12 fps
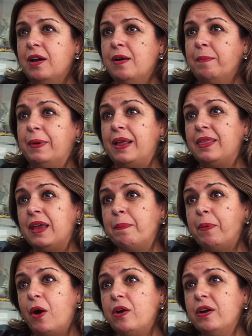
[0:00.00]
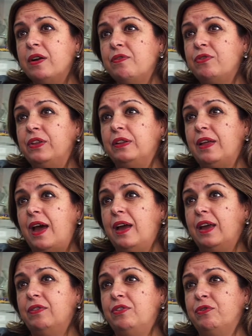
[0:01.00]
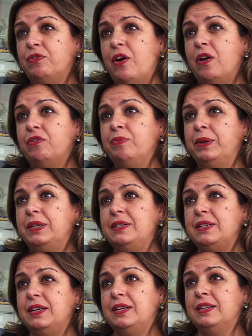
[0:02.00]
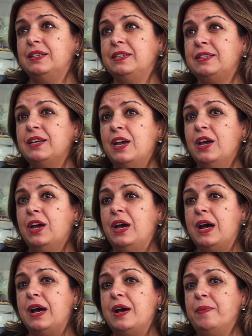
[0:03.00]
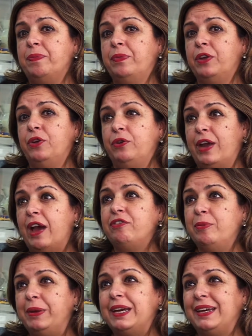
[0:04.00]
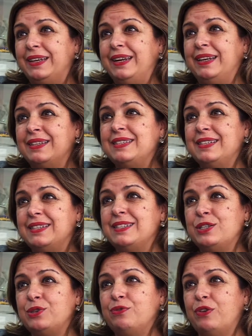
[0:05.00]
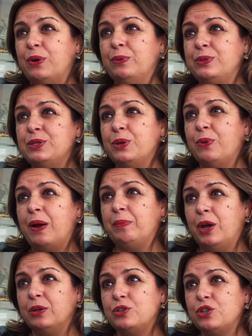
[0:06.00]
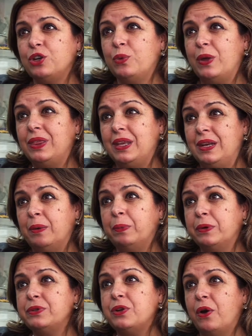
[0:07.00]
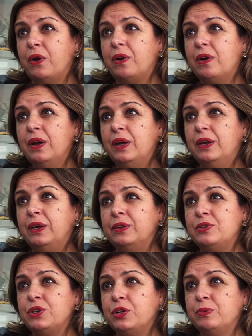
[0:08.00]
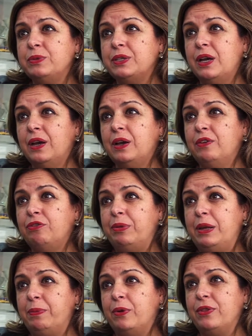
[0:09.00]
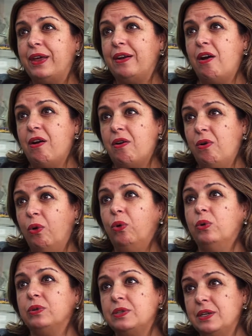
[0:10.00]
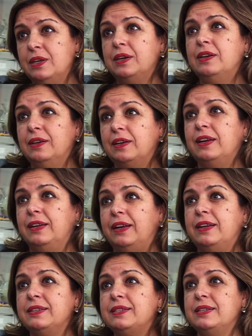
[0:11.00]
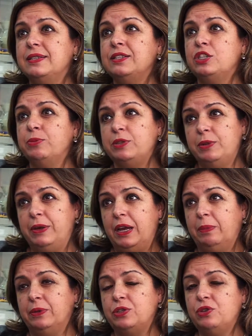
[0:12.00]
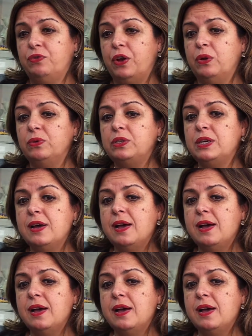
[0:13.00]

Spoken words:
But I think part of the lack of involvement is, you have to be a Canadian citizen to vote. So I'm not sure what the numbers are in terms of people that hold Canadian citizenship to be able to vote.